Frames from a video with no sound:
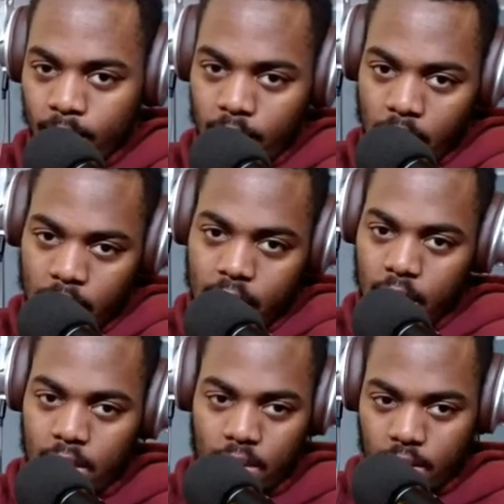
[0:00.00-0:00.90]

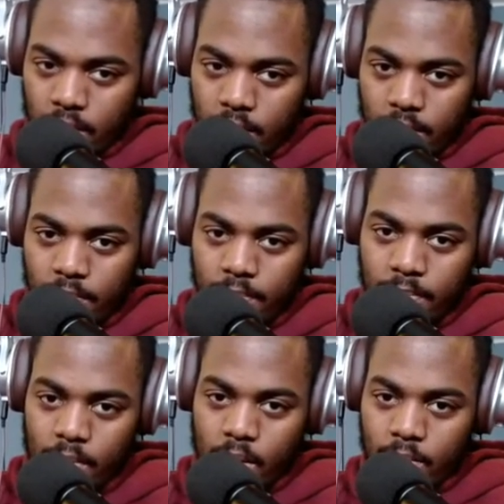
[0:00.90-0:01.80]
Intentions,
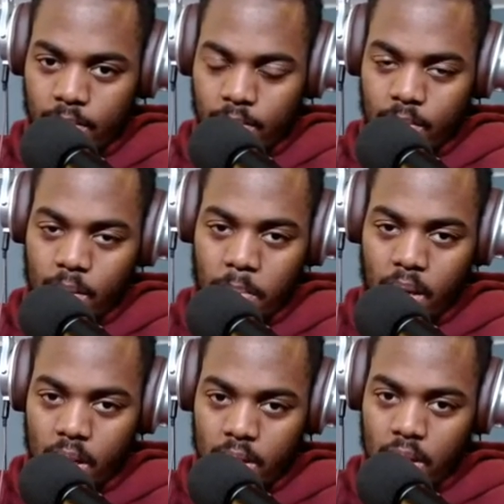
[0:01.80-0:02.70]

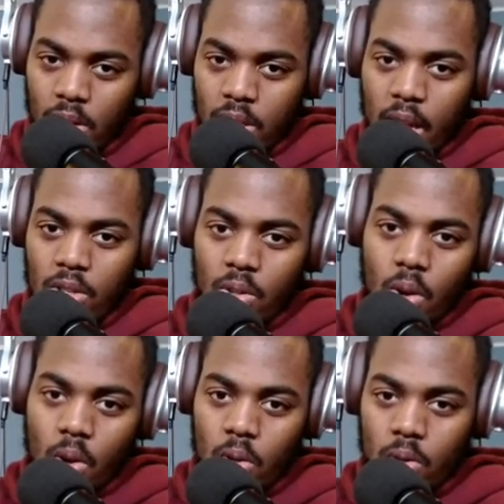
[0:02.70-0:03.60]
because your schedule
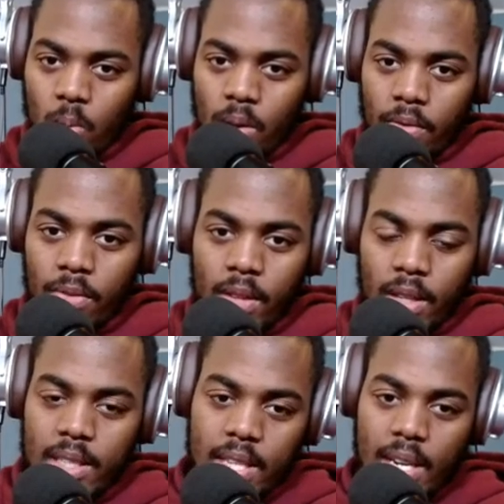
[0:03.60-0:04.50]
goes with the
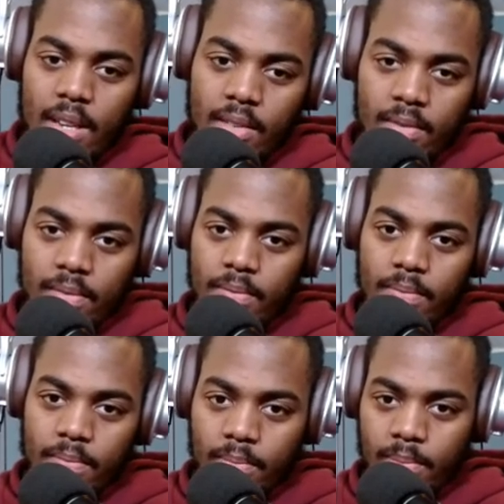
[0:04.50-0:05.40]
intent.
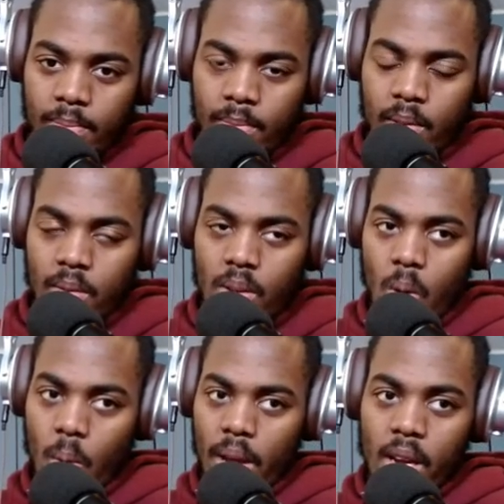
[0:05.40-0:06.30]
Don't
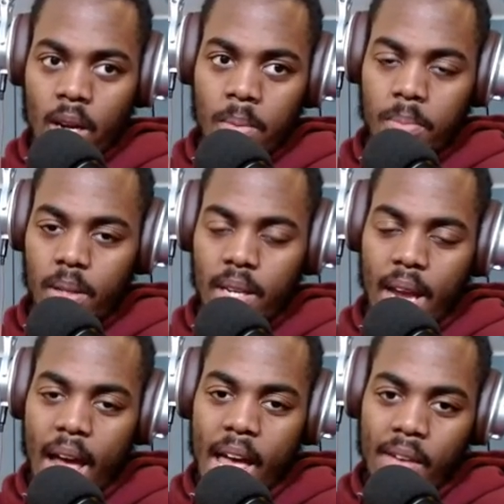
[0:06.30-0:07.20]
wake up and
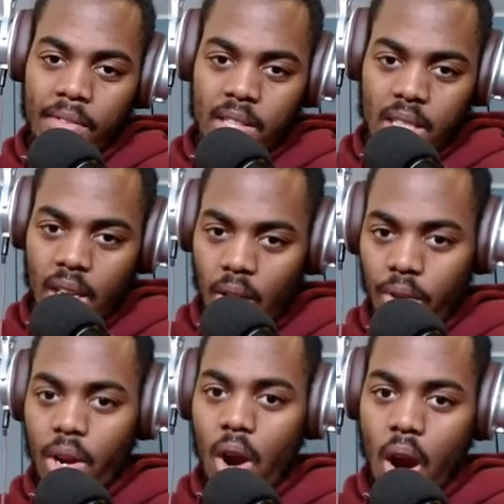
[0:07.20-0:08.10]
not have intent on
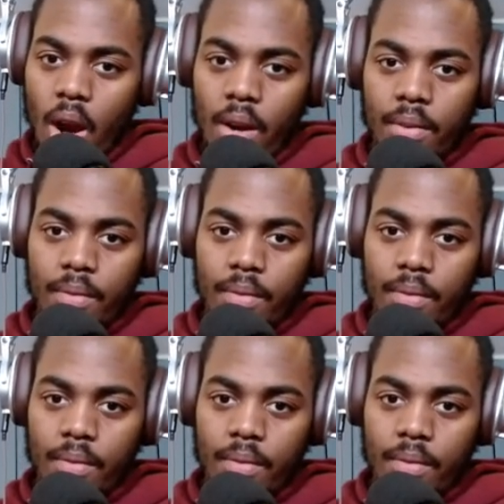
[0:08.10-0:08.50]
your heart.